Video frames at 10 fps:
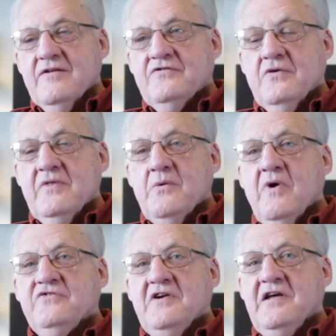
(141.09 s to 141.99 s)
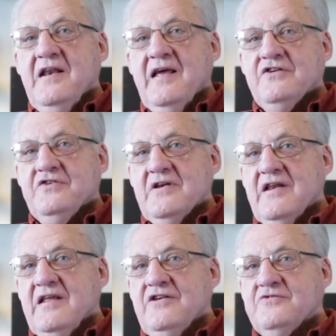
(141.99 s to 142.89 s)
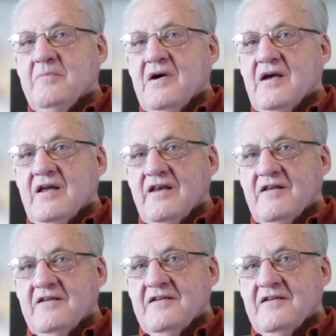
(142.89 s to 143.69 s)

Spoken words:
So there was a connection in his mind.